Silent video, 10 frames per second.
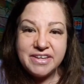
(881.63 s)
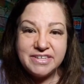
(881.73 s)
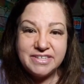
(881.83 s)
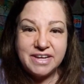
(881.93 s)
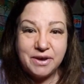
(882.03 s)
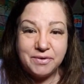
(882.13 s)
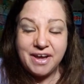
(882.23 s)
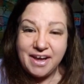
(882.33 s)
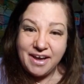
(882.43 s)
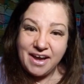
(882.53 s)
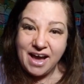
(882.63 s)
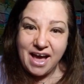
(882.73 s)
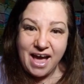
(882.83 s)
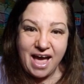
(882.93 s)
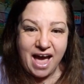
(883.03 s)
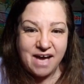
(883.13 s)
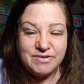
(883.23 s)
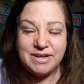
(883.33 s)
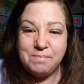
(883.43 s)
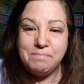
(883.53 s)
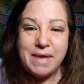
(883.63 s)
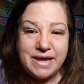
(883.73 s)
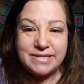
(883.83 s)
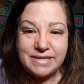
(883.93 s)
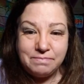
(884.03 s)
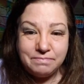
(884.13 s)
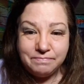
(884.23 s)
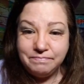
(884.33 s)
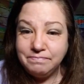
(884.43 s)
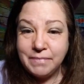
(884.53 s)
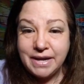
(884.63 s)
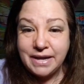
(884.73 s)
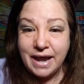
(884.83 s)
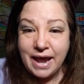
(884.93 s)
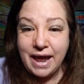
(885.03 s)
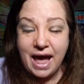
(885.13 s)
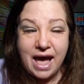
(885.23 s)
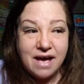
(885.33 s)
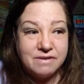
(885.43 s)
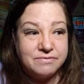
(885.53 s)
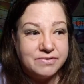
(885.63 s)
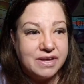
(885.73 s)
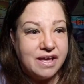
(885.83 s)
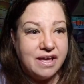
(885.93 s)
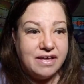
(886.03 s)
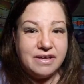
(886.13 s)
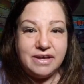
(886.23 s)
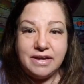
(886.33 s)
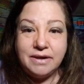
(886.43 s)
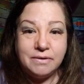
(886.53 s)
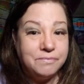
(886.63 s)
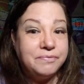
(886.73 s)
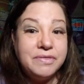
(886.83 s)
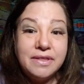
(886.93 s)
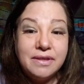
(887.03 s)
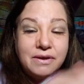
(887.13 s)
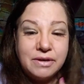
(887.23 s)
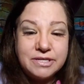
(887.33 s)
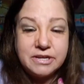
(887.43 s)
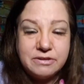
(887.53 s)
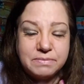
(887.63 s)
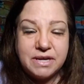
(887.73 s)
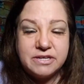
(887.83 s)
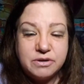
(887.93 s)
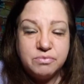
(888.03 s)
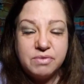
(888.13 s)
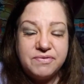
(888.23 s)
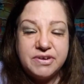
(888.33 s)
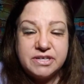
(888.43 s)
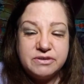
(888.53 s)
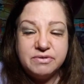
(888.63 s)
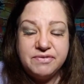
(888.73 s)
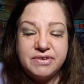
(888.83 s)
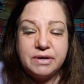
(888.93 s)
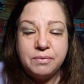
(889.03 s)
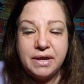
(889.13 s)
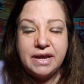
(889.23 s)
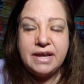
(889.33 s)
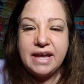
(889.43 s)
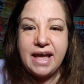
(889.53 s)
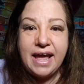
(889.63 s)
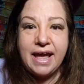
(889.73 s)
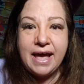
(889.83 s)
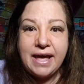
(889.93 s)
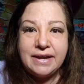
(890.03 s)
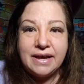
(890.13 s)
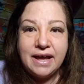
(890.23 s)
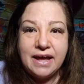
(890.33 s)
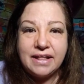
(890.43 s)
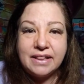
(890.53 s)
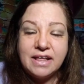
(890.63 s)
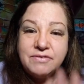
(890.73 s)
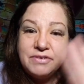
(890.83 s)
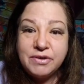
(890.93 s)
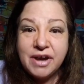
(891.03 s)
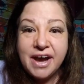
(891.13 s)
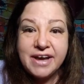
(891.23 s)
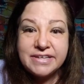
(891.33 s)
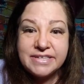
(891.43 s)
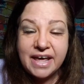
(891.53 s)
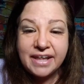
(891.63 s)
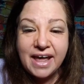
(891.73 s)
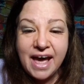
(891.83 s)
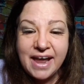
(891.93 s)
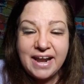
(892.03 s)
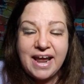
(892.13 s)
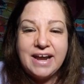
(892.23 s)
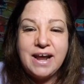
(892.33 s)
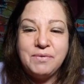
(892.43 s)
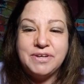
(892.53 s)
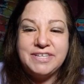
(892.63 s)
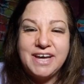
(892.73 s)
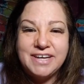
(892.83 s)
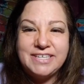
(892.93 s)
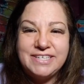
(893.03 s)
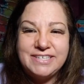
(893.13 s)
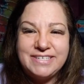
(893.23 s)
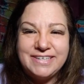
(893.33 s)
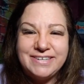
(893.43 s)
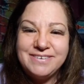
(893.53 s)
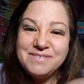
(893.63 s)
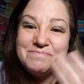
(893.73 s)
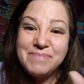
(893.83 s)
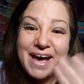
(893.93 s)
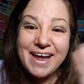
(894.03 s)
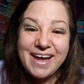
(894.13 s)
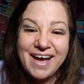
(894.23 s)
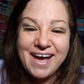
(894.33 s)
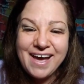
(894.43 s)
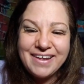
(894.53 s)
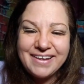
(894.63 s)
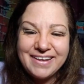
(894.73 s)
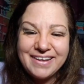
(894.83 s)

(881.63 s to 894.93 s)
So have an amazing Monday. Have, you know, a terrific, terrific week, and love you guys a lot, and I will talk to you soon. Bye, y'all.